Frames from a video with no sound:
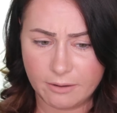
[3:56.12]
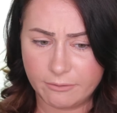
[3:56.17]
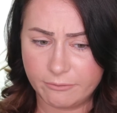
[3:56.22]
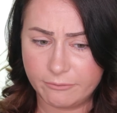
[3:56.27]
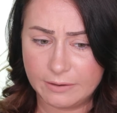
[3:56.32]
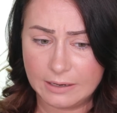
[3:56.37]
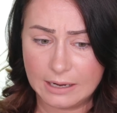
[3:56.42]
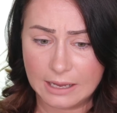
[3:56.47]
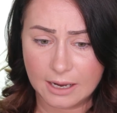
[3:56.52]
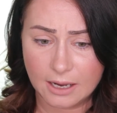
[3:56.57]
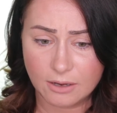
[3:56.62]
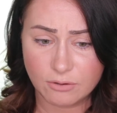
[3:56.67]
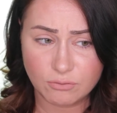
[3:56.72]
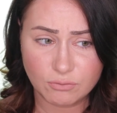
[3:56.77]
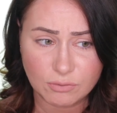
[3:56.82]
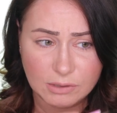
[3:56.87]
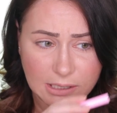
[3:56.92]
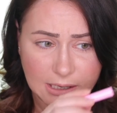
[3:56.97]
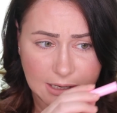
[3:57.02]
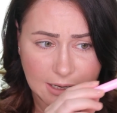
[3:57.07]
I feel like I
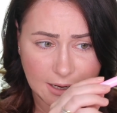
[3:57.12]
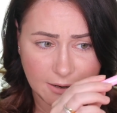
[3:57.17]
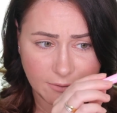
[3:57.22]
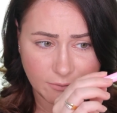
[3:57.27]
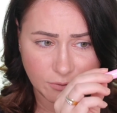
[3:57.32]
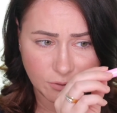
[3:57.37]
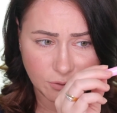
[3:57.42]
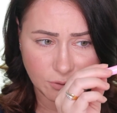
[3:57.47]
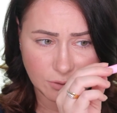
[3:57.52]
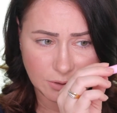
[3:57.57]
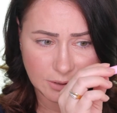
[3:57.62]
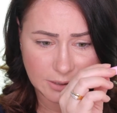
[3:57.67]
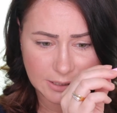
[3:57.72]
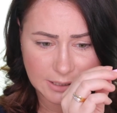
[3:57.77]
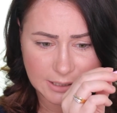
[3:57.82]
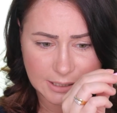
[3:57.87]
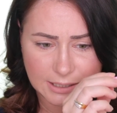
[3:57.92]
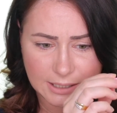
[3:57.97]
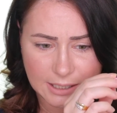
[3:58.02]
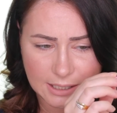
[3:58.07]
really have to
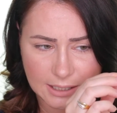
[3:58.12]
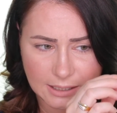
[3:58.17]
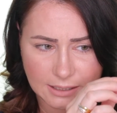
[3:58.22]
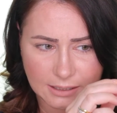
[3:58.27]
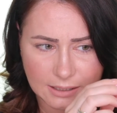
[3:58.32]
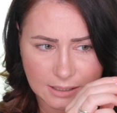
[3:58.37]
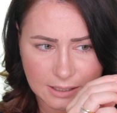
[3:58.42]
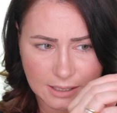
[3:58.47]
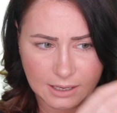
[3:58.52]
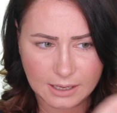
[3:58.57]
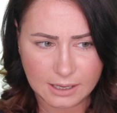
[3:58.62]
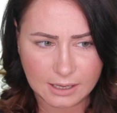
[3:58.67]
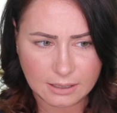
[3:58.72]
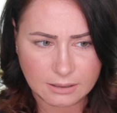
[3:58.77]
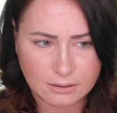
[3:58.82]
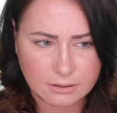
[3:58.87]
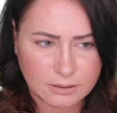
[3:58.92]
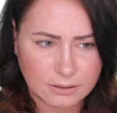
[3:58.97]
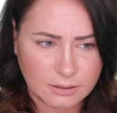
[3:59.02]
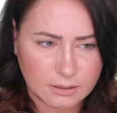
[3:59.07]
dig in
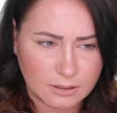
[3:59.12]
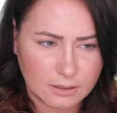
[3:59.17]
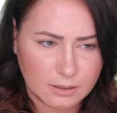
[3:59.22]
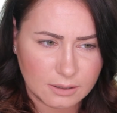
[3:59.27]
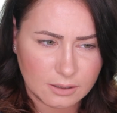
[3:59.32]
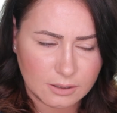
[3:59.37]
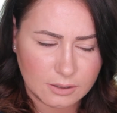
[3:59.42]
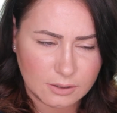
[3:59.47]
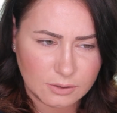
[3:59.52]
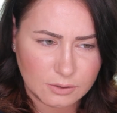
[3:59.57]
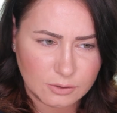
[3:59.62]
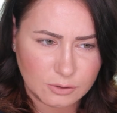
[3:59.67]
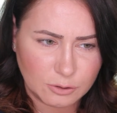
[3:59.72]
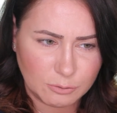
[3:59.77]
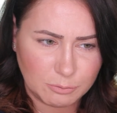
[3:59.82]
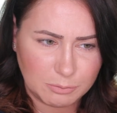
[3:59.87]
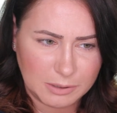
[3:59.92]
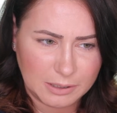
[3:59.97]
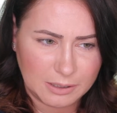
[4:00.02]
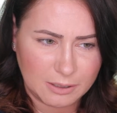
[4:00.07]
there to
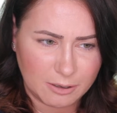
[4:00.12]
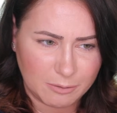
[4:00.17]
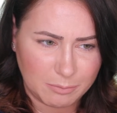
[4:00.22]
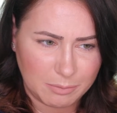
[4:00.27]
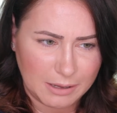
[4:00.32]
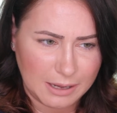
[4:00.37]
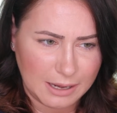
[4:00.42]
pick up